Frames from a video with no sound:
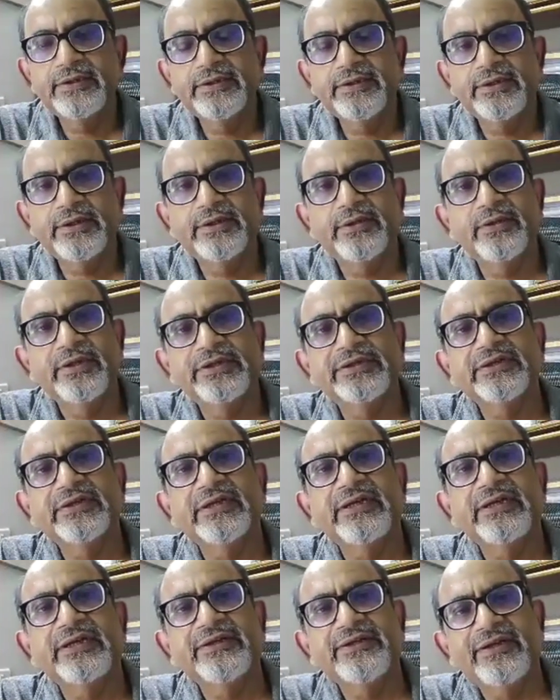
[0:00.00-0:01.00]
The
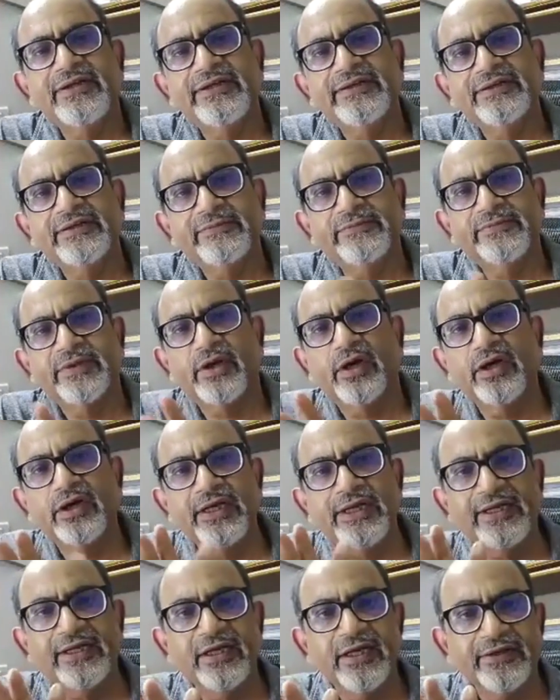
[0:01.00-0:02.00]
urethral injuries are
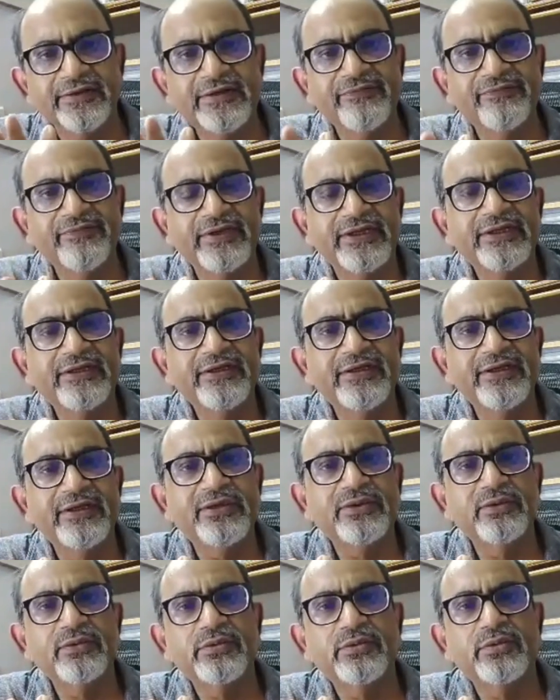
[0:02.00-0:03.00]
broadly classified
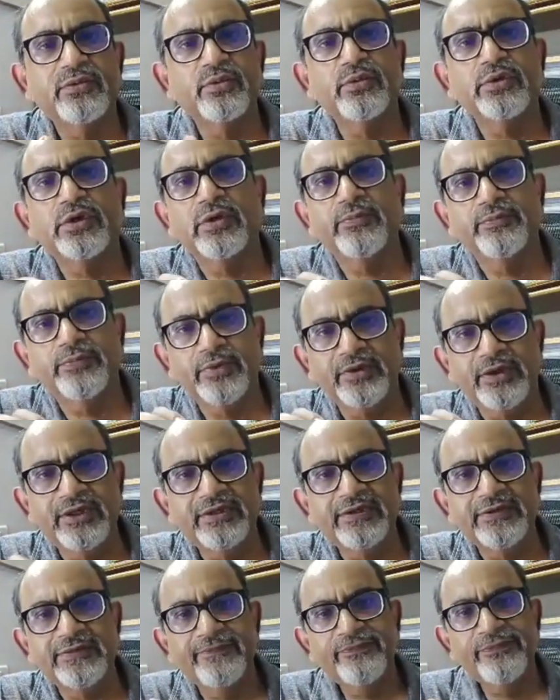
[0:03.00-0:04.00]
into two
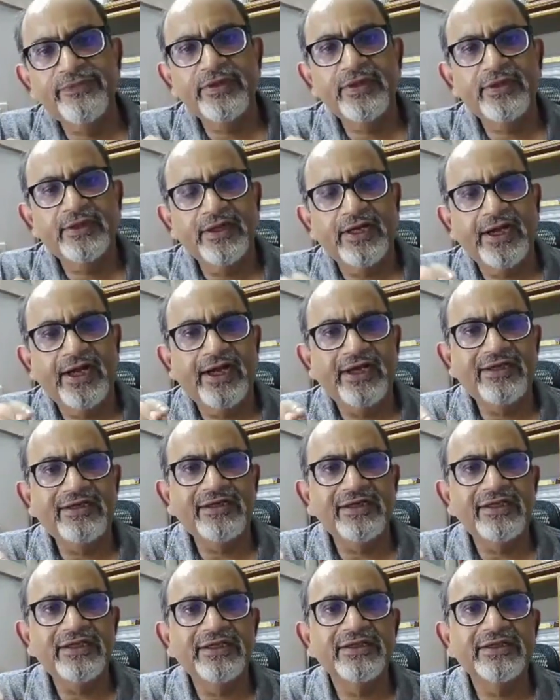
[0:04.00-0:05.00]
components, the
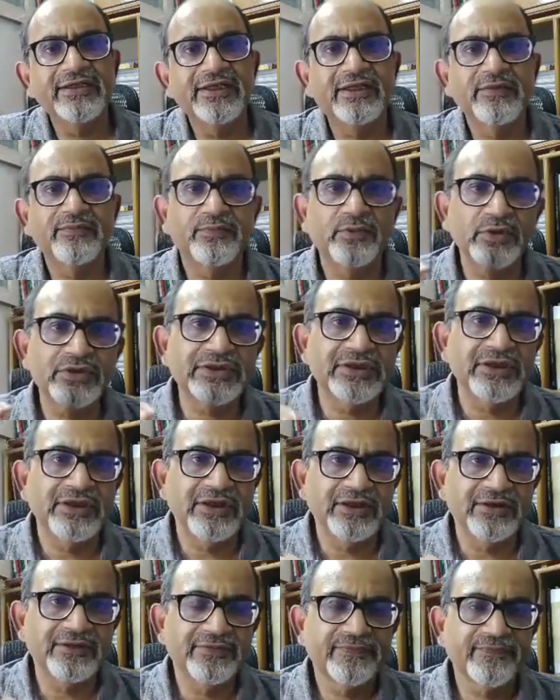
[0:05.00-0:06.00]
anterior and
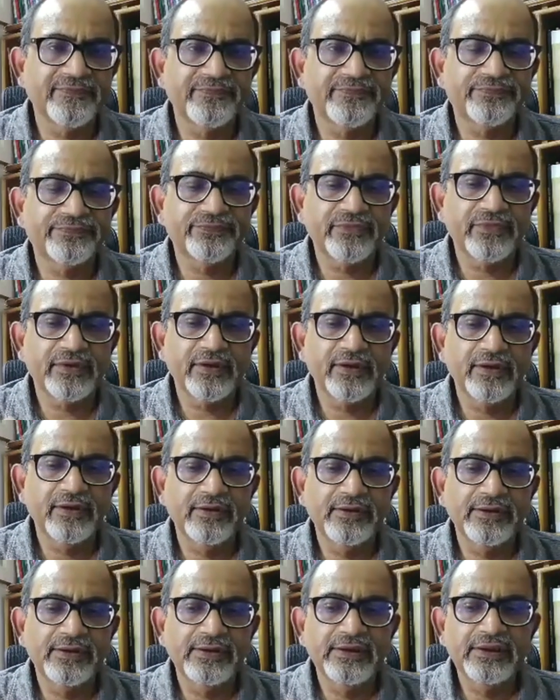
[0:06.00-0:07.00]
posterior.
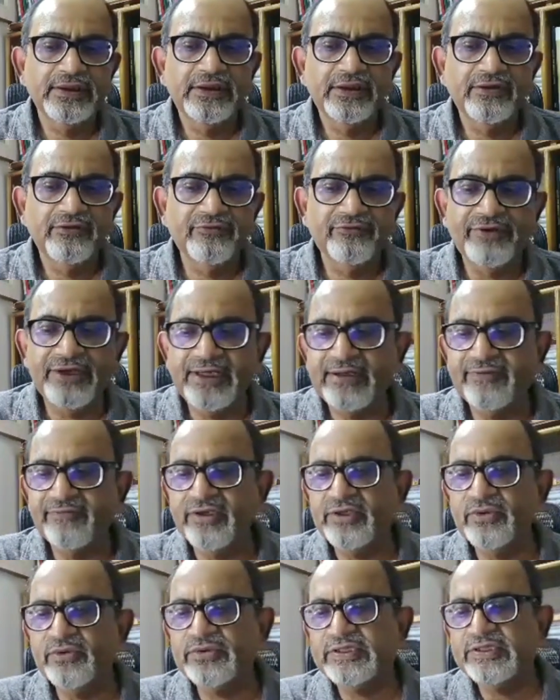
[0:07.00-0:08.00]

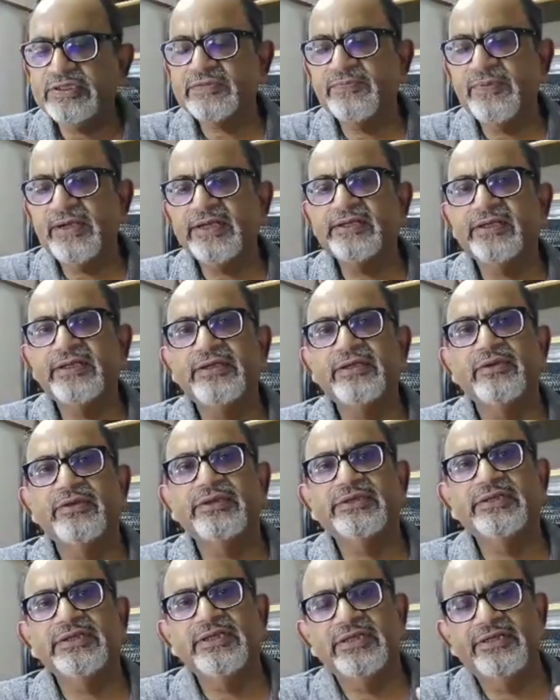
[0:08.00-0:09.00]
Whenever you suspect a
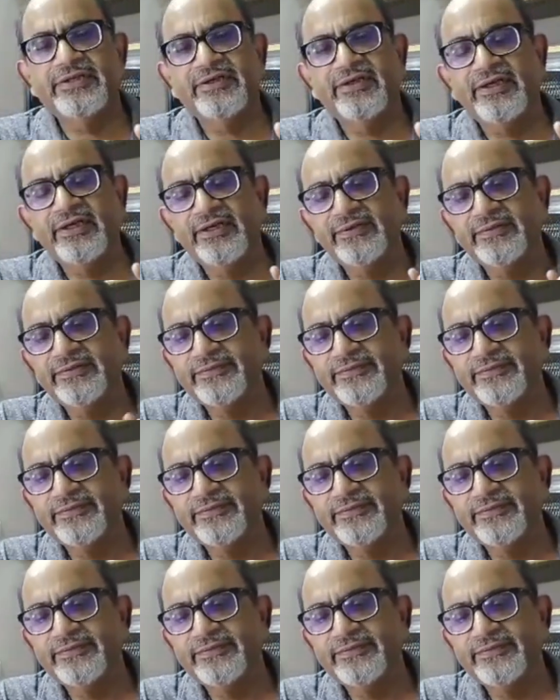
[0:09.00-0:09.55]
urethral injury,